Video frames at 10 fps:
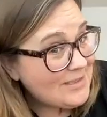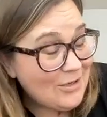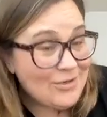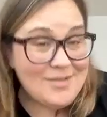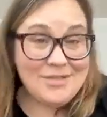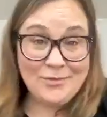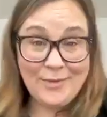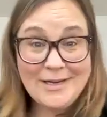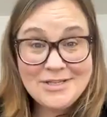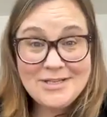to your
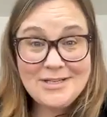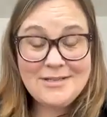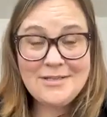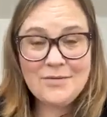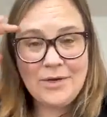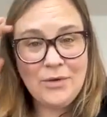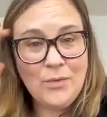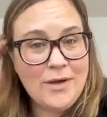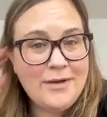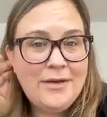situation, to what you
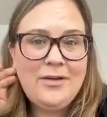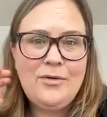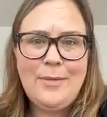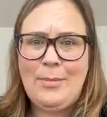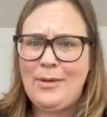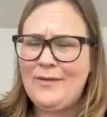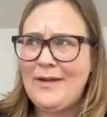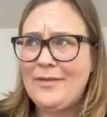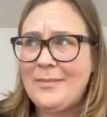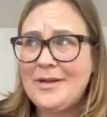want to do. Maybe you even
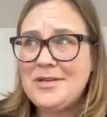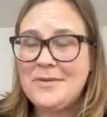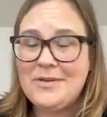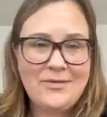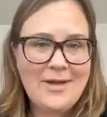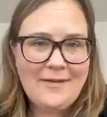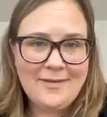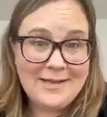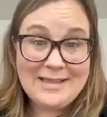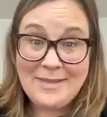have the budget, but don't have
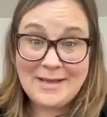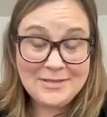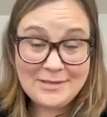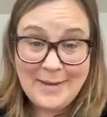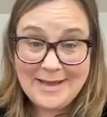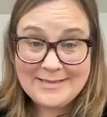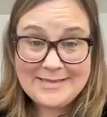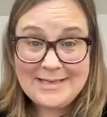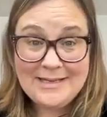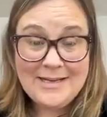like the mental
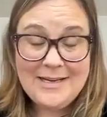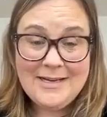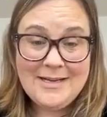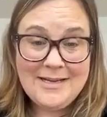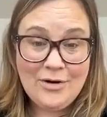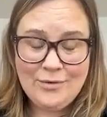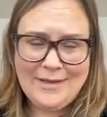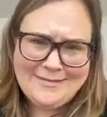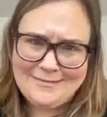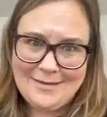capacity, or
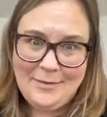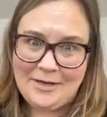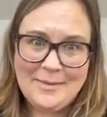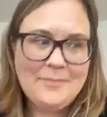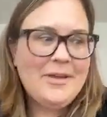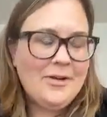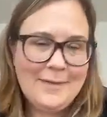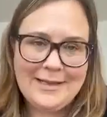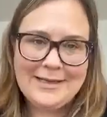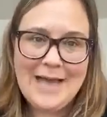like,
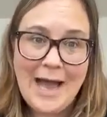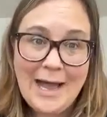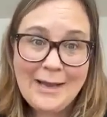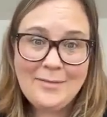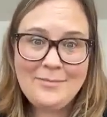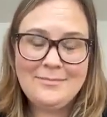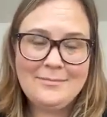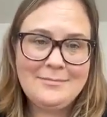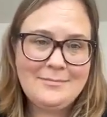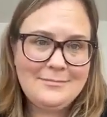like time,
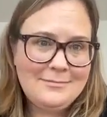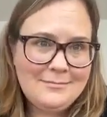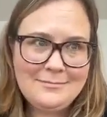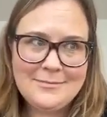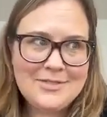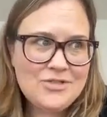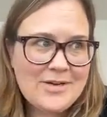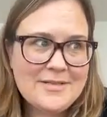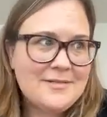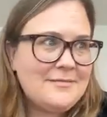
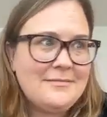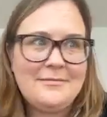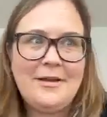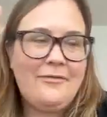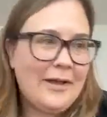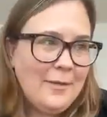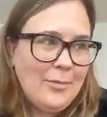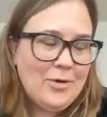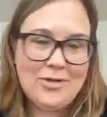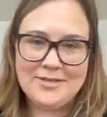stress
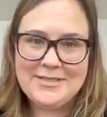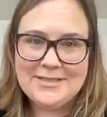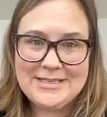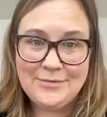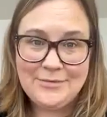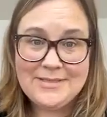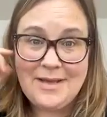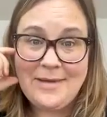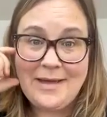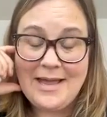available to deal with
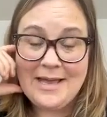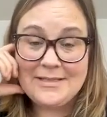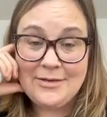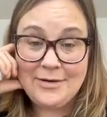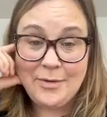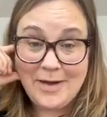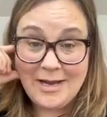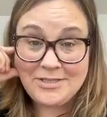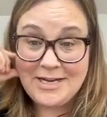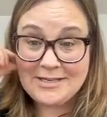some exterior
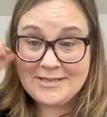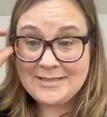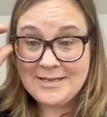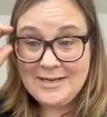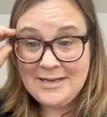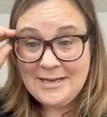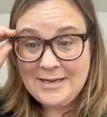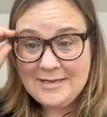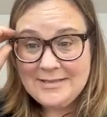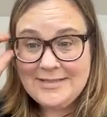projects.
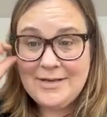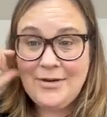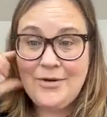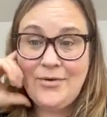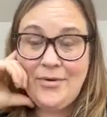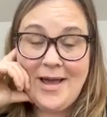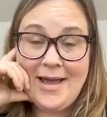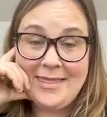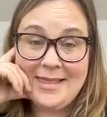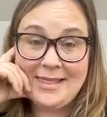So
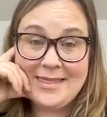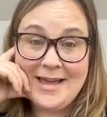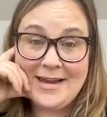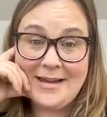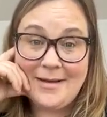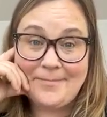I think that